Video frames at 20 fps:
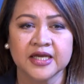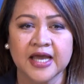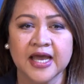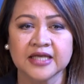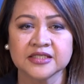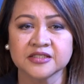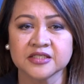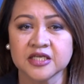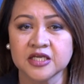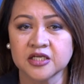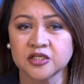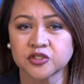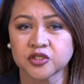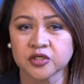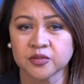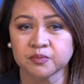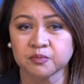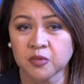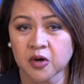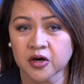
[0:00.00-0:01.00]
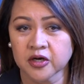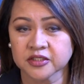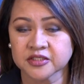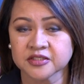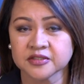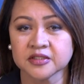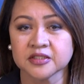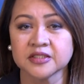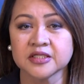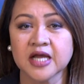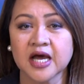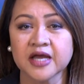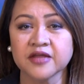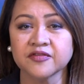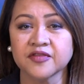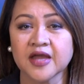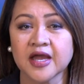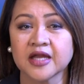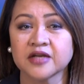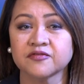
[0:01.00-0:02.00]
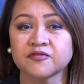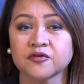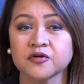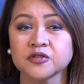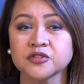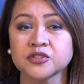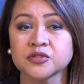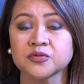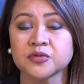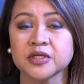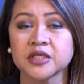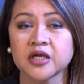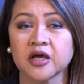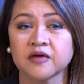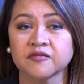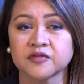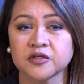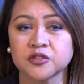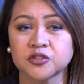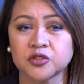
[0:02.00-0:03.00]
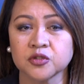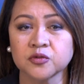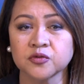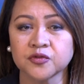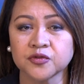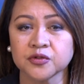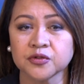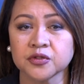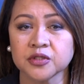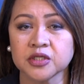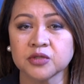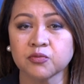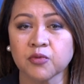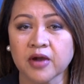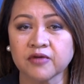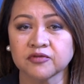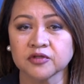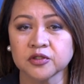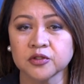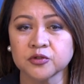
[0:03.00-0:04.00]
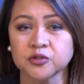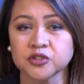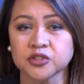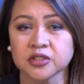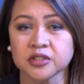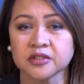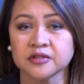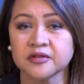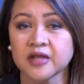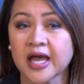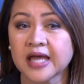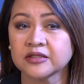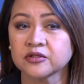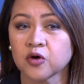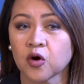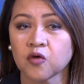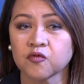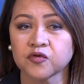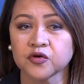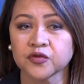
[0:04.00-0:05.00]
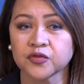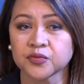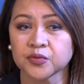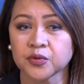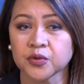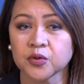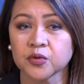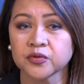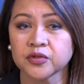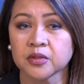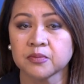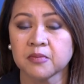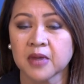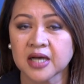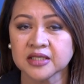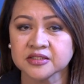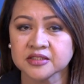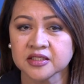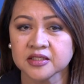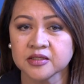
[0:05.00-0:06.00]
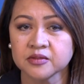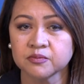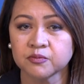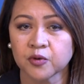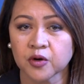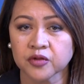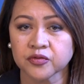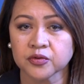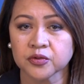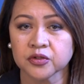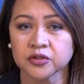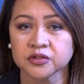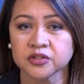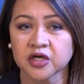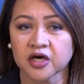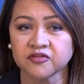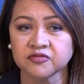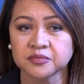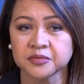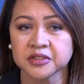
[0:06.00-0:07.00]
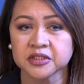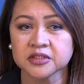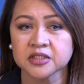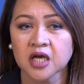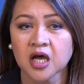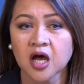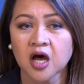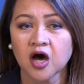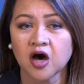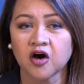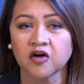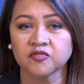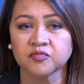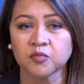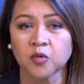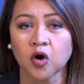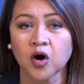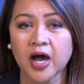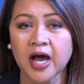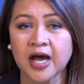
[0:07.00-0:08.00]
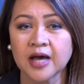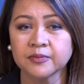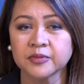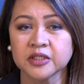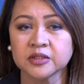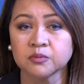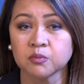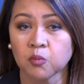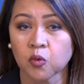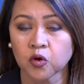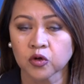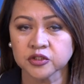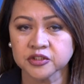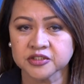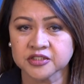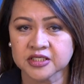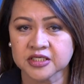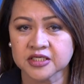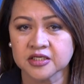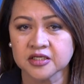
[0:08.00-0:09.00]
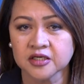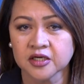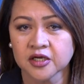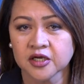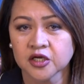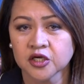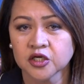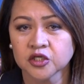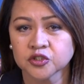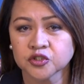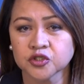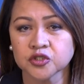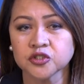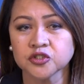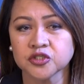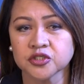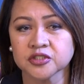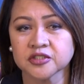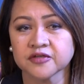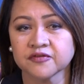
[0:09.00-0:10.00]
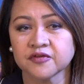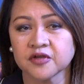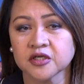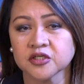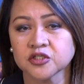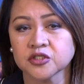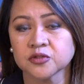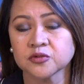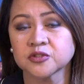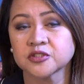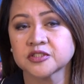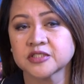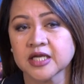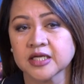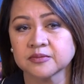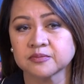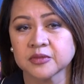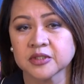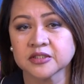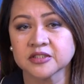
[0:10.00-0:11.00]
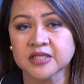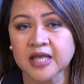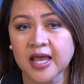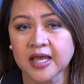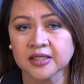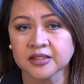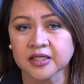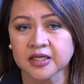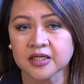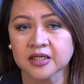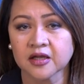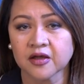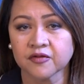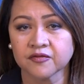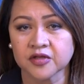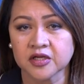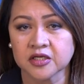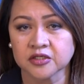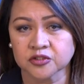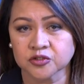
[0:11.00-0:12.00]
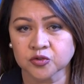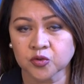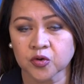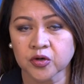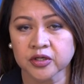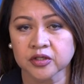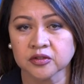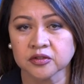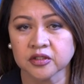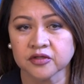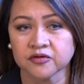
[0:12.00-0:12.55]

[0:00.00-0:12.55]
As Egypt marks the 9th anniversary of the June 30 revolution that overthrew the Muslim Brotherhood government of Mohamed Morsi, churches have issued statements hailing the historical